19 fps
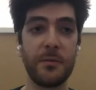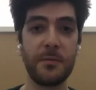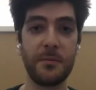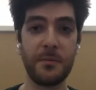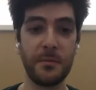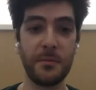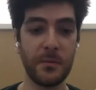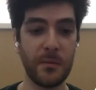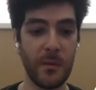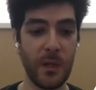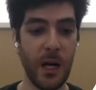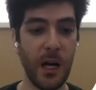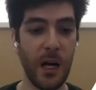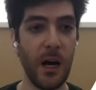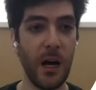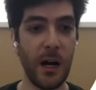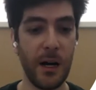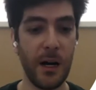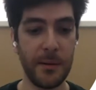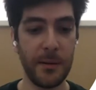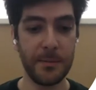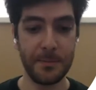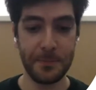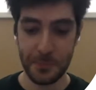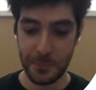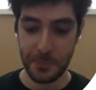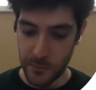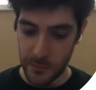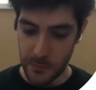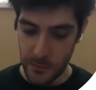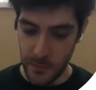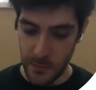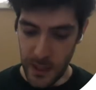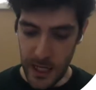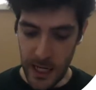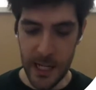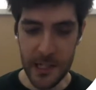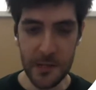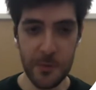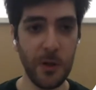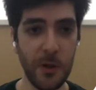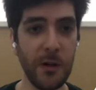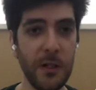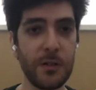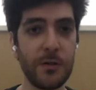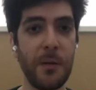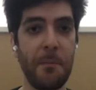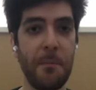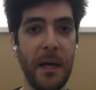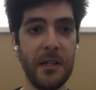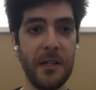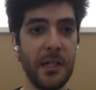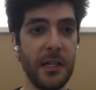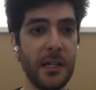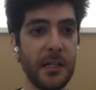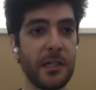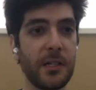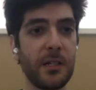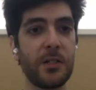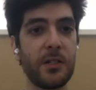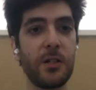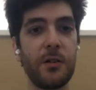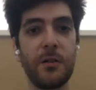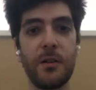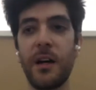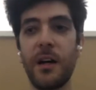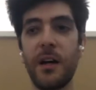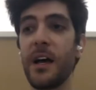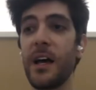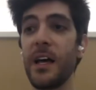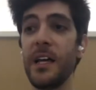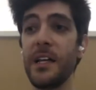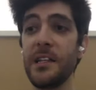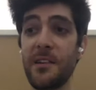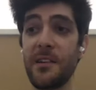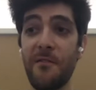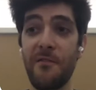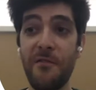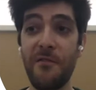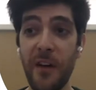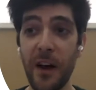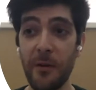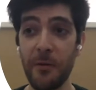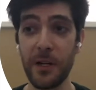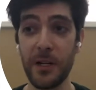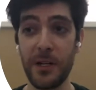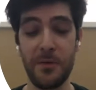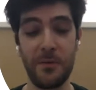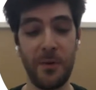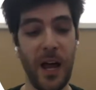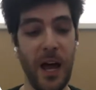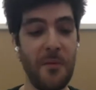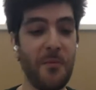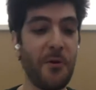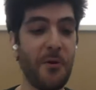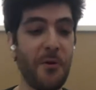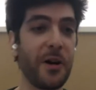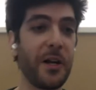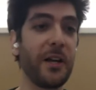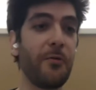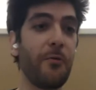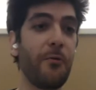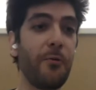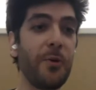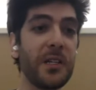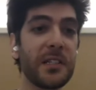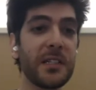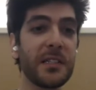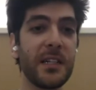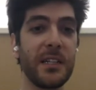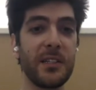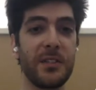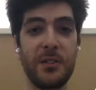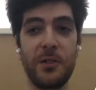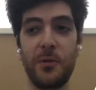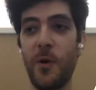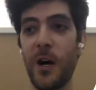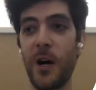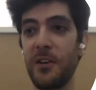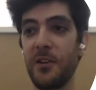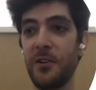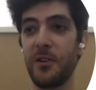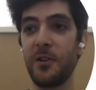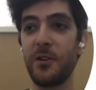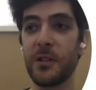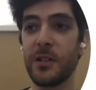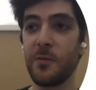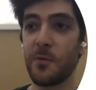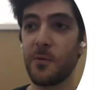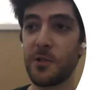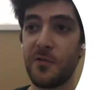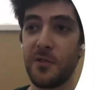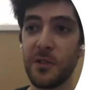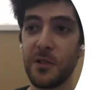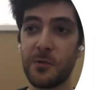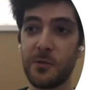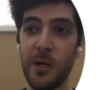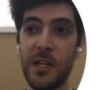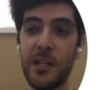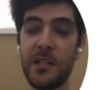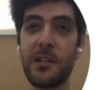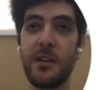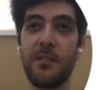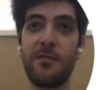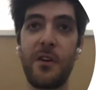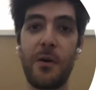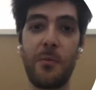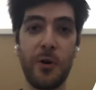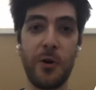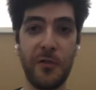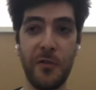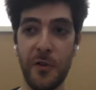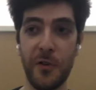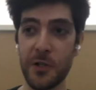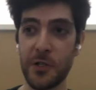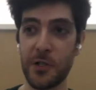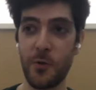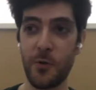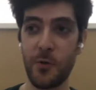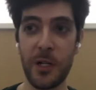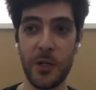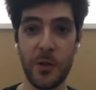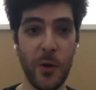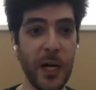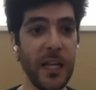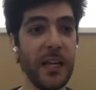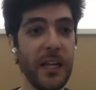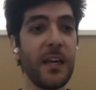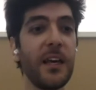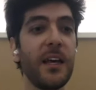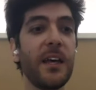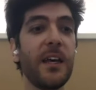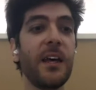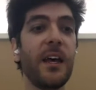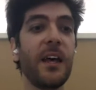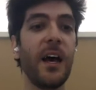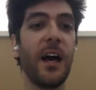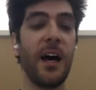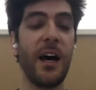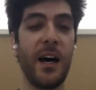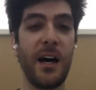So let's move on to the basics. So it's a very new library. It recently turned 1 year old. It was first released on February 1st, 2020.